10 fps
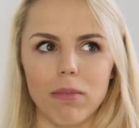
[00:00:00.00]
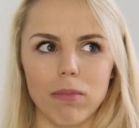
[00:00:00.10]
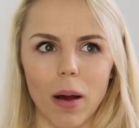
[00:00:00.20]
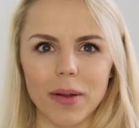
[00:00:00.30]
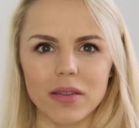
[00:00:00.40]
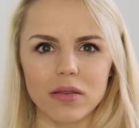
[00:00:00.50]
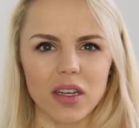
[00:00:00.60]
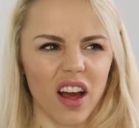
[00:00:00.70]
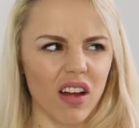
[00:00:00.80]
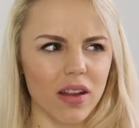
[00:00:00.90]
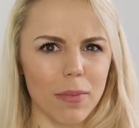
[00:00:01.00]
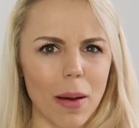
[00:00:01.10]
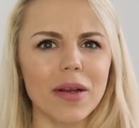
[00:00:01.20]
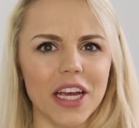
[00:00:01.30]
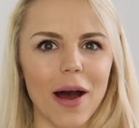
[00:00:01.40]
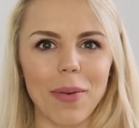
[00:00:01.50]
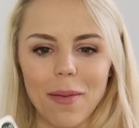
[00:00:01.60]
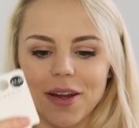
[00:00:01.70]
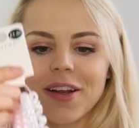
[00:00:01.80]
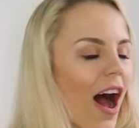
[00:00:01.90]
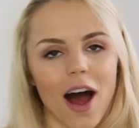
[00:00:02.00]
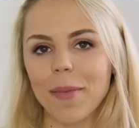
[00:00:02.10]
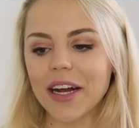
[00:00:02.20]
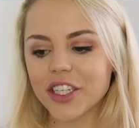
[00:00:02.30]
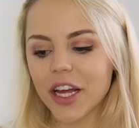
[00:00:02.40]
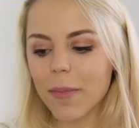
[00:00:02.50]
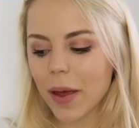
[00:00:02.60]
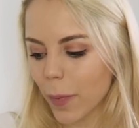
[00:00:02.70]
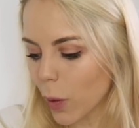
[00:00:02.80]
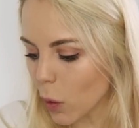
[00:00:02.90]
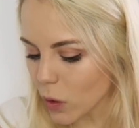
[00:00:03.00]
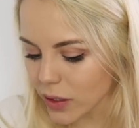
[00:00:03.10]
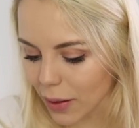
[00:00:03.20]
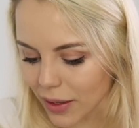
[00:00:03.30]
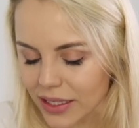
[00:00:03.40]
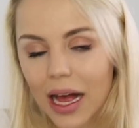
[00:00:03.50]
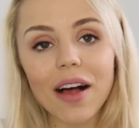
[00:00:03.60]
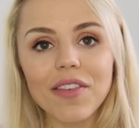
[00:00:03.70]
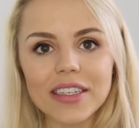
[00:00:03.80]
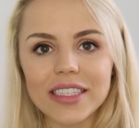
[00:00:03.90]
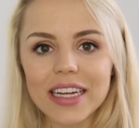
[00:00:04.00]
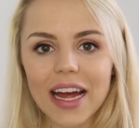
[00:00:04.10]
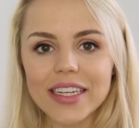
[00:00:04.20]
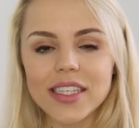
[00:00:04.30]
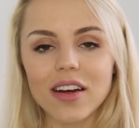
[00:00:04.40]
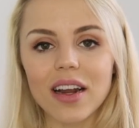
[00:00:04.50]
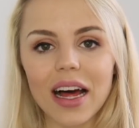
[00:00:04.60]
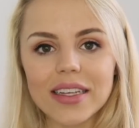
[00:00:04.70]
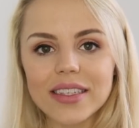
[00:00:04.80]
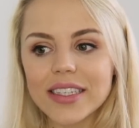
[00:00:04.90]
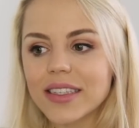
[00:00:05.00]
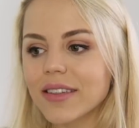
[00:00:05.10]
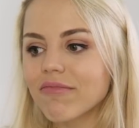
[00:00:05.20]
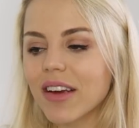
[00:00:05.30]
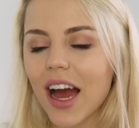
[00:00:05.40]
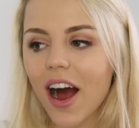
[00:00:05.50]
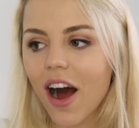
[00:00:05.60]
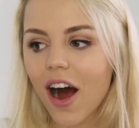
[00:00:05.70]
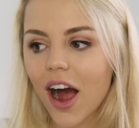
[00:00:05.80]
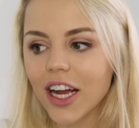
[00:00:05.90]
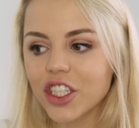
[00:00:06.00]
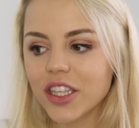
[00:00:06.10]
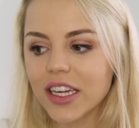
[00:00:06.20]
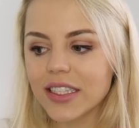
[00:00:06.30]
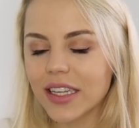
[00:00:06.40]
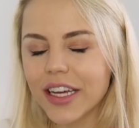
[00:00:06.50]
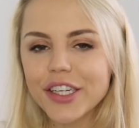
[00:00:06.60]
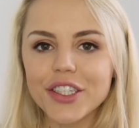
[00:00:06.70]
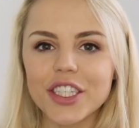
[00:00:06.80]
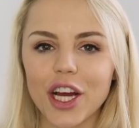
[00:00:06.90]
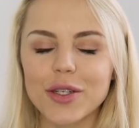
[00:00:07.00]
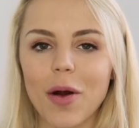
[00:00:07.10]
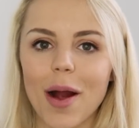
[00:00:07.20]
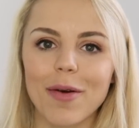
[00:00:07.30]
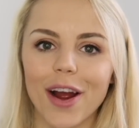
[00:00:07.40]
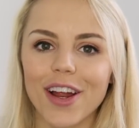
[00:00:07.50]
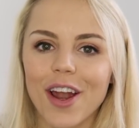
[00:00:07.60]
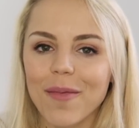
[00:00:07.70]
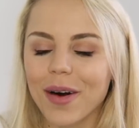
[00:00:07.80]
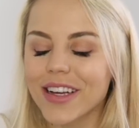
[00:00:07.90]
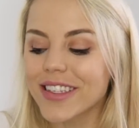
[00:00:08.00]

bobbin. Did I call it a bobbin? Yeah, bobbin. I'm actually a bit appalled at myself. I didn't get any sunglasses, and I actually think it's illegal to go to Primark and not buy